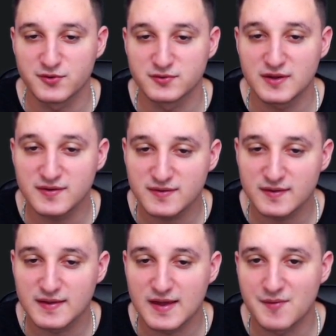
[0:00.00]
So this is
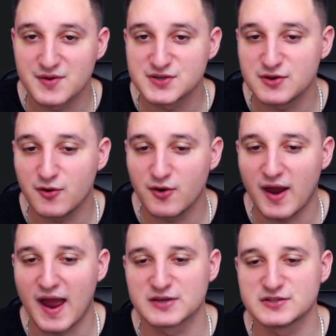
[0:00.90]
the image you're
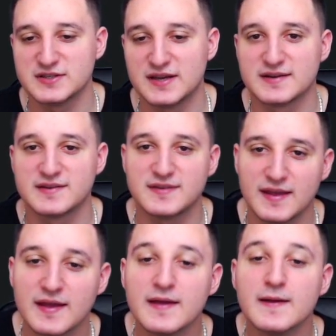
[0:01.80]
actually gonna
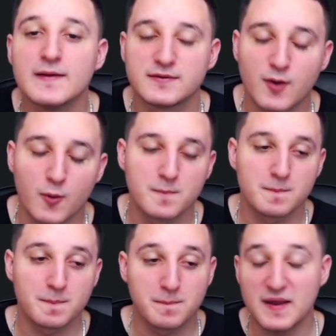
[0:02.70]
see. So
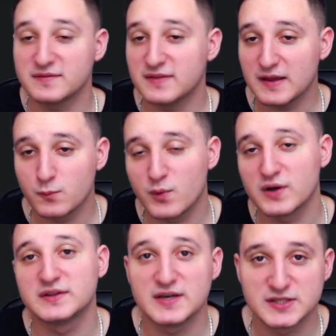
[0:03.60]
basically
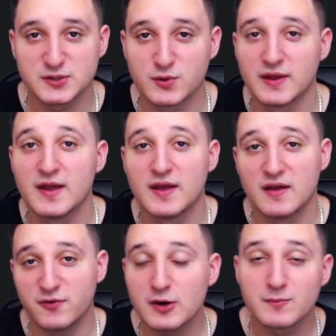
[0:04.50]
what they're doing,
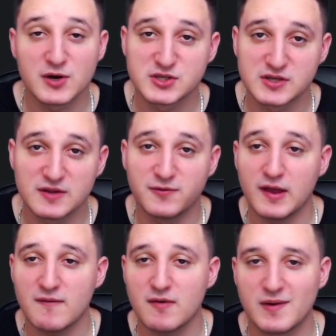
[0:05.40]
if you're a merchant, if you
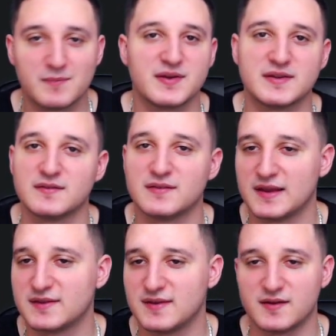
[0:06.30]
have a website that
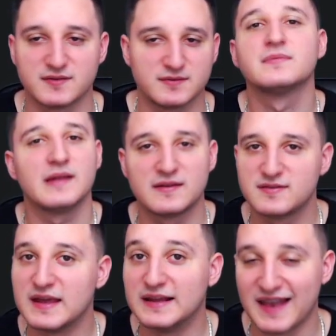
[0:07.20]
like sells, let's
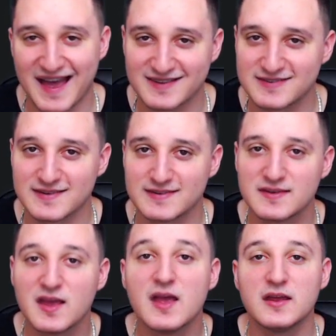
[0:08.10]
say
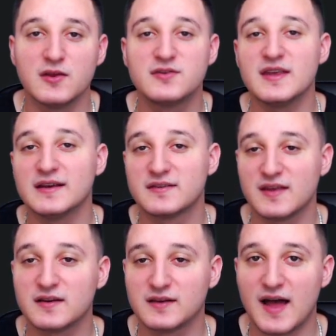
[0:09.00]
glasses, you say
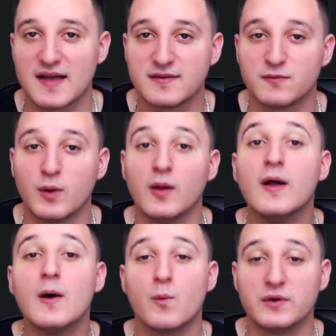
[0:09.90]
sell glasses, well,
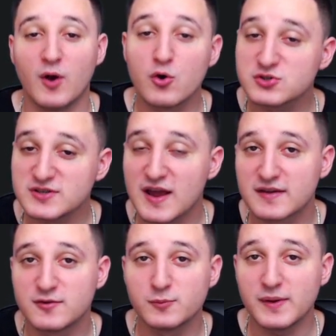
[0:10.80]
with
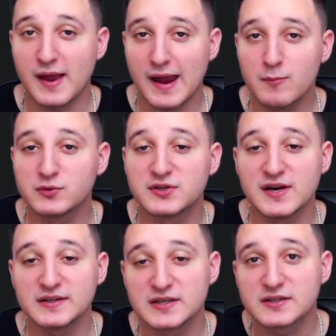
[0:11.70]
OceanX you'll be able to
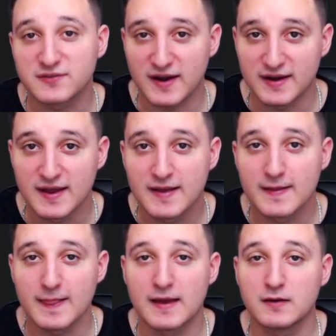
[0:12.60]
integrate
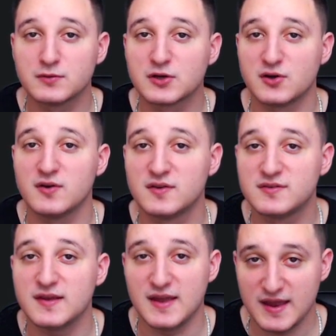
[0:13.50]
like
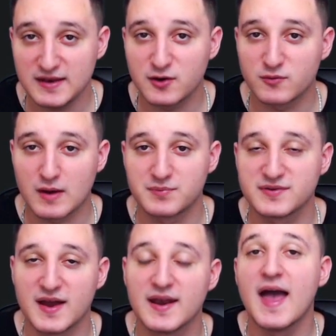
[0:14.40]
cryptocurrencies in your
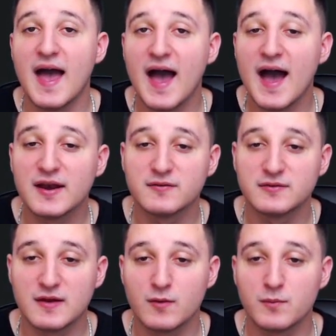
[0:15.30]
website, and
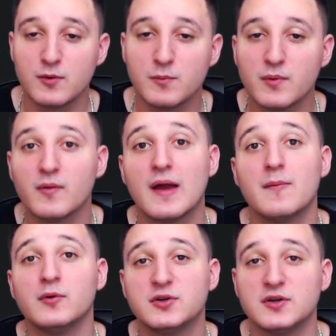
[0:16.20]
you will be
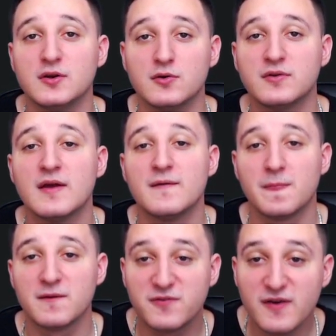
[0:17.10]
able to use
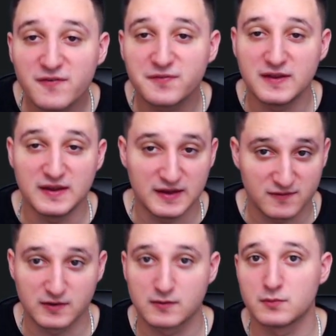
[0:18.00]
50
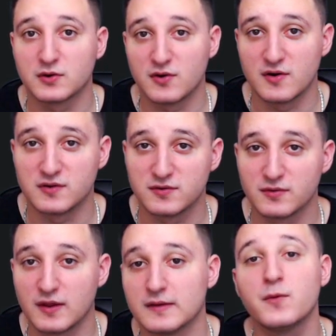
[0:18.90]
even cryptocurrencies,
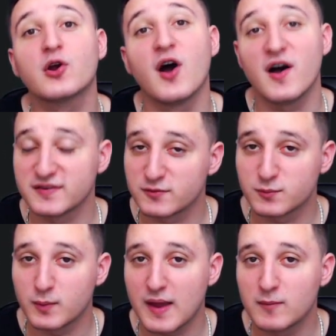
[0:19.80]
like your customers
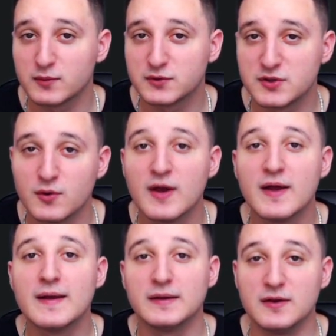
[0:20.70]
will be able to
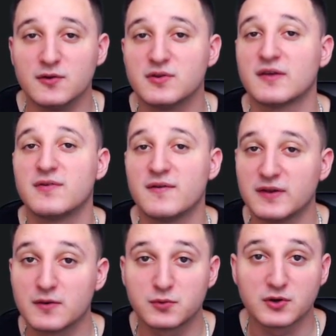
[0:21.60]
use like
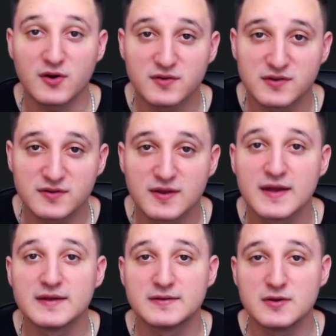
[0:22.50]
50 cryptocurrencies
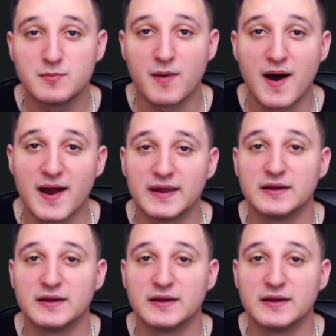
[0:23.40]
to buy